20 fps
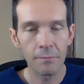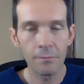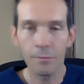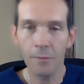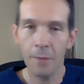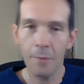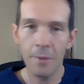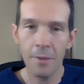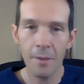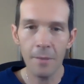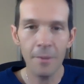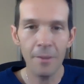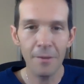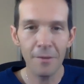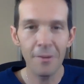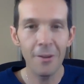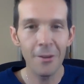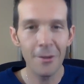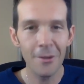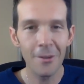maybe something
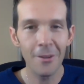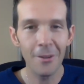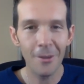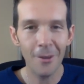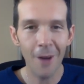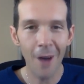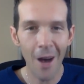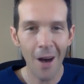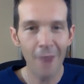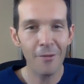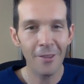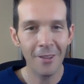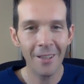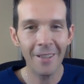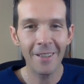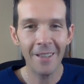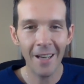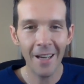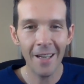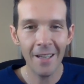feels a little off, and
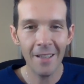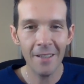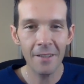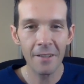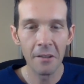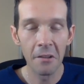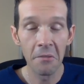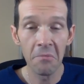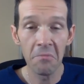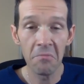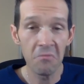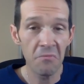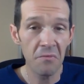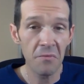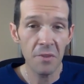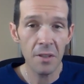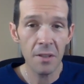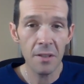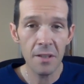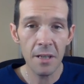it does.
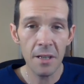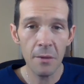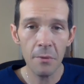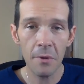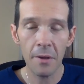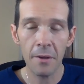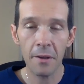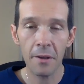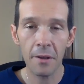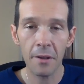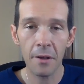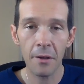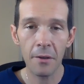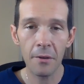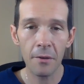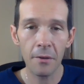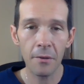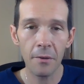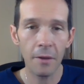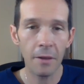Just sit with it. You
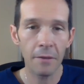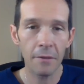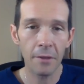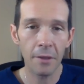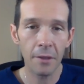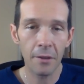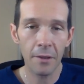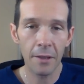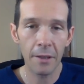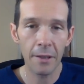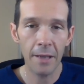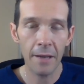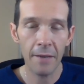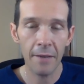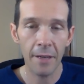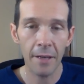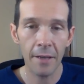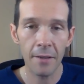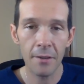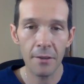don't need to have
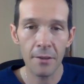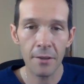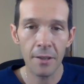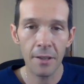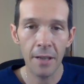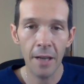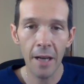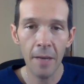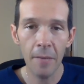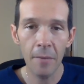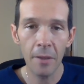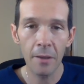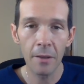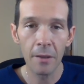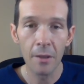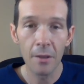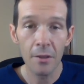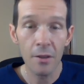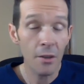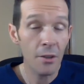answers today, but
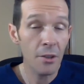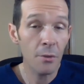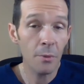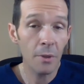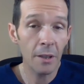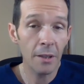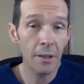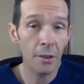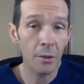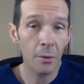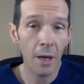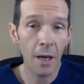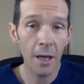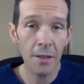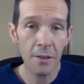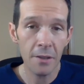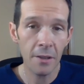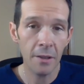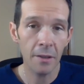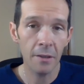as long as you're willing to
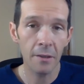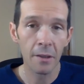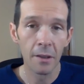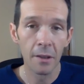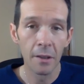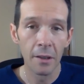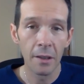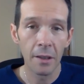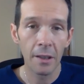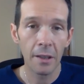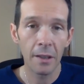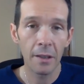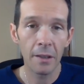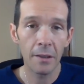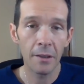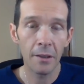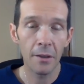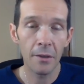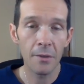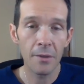question
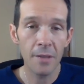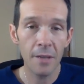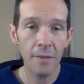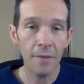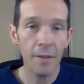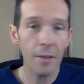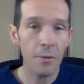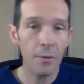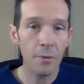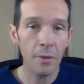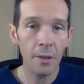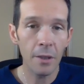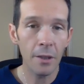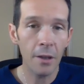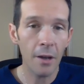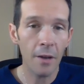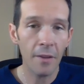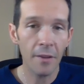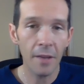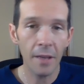and, see if that's really
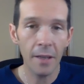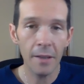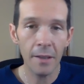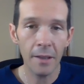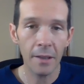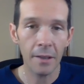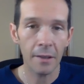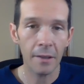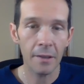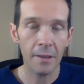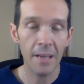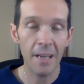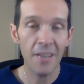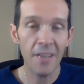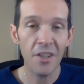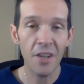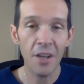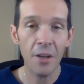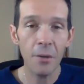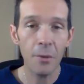authentic. Is that
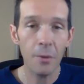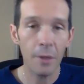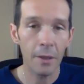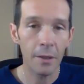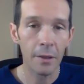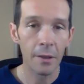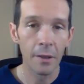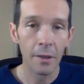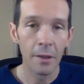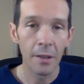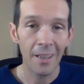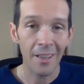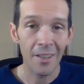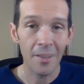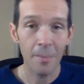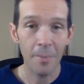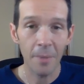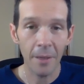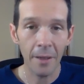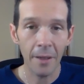genuine
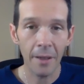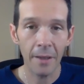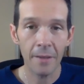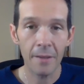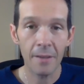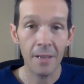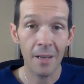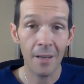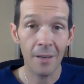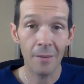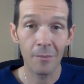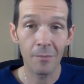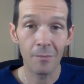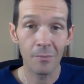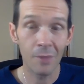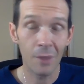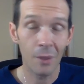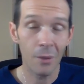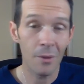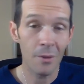experience that,
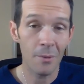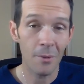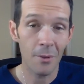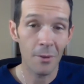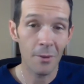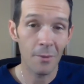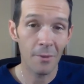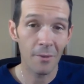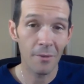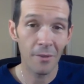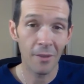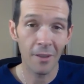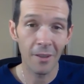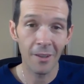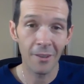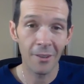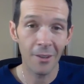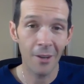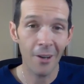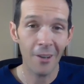we're supposed to be
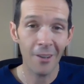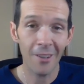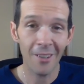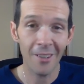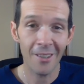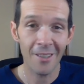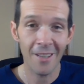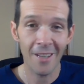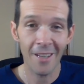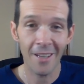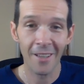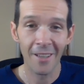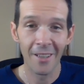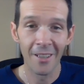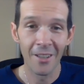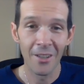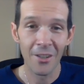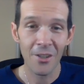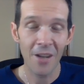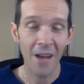feeling darkness, that
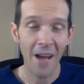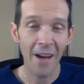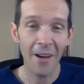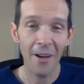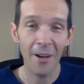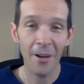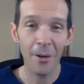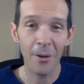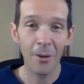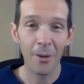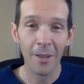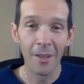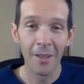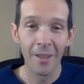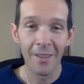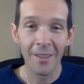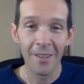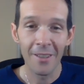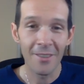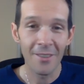shadow,
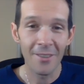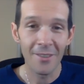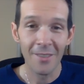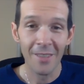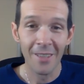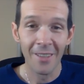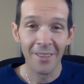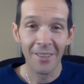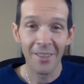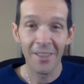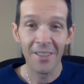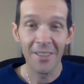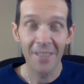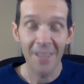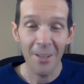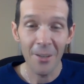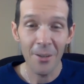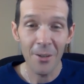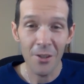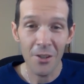this
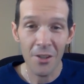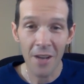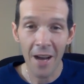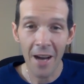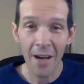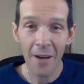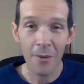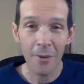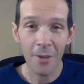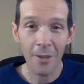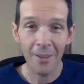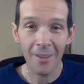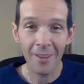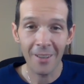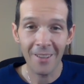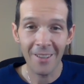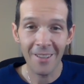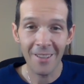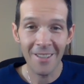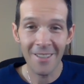continuous shadow work
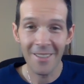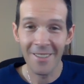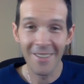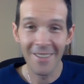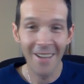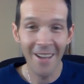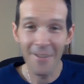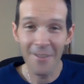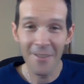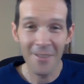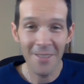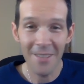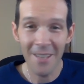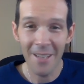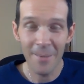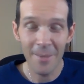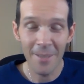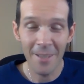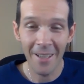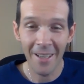that just never
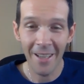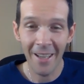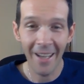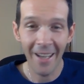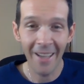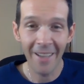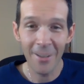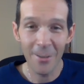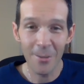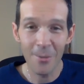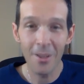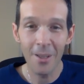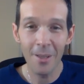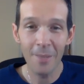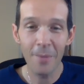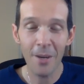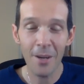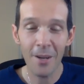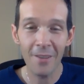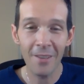seems to end, is really
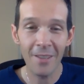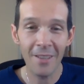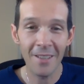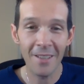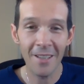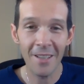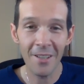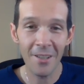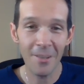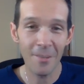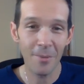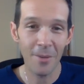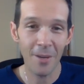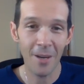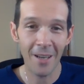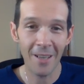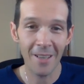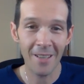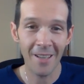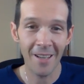part of the ascension
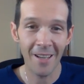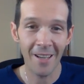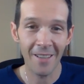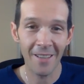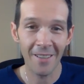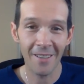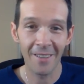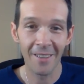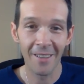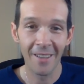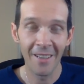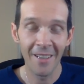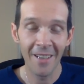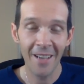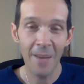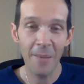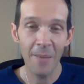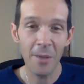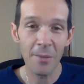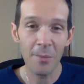process. And
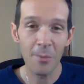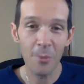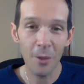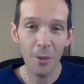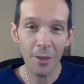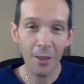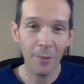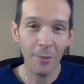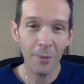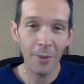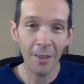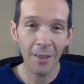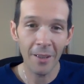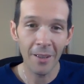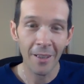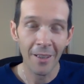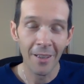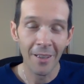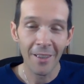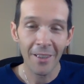how much more can we,
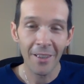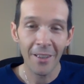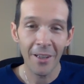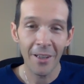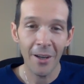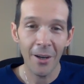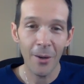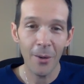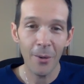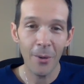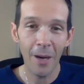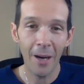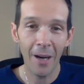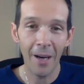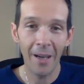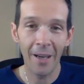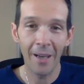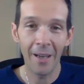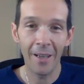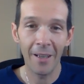
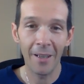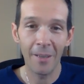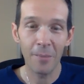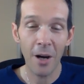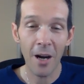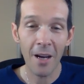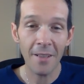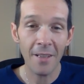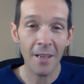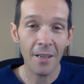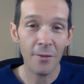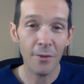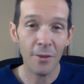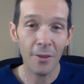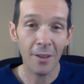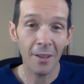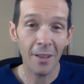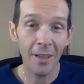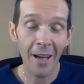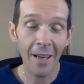process for
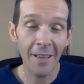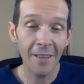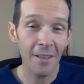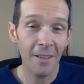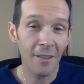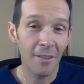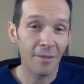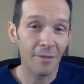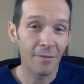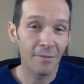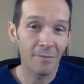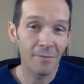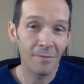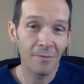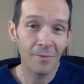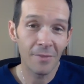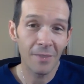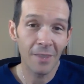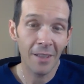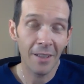the collective?
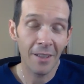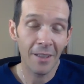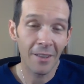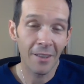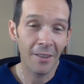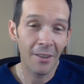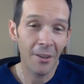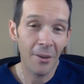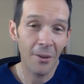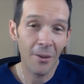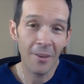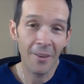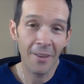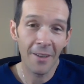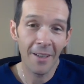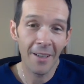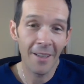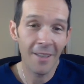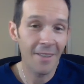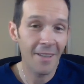And the
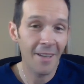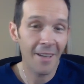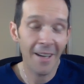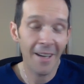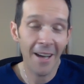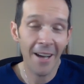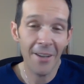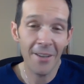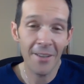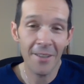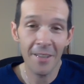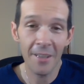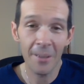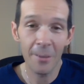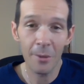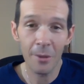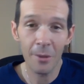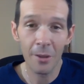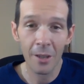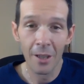thing is, like, I used to think,
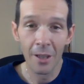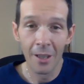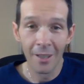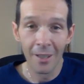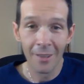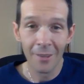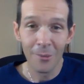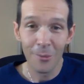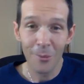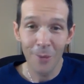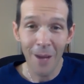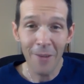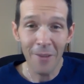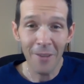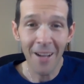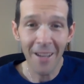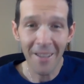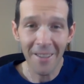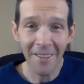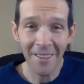well, we have a
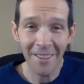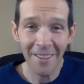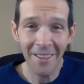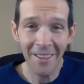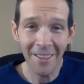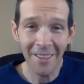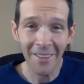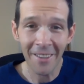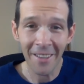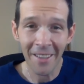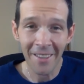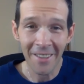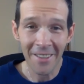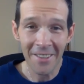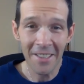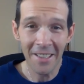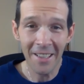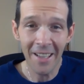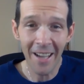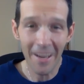lot to clear.
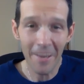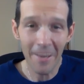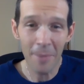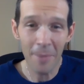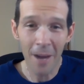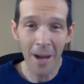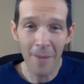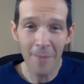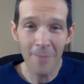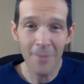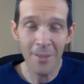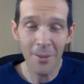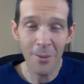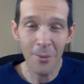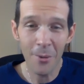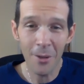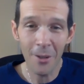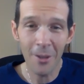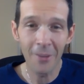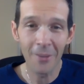There's a lot of problems in the
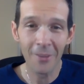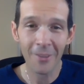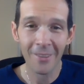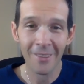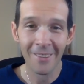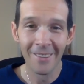world.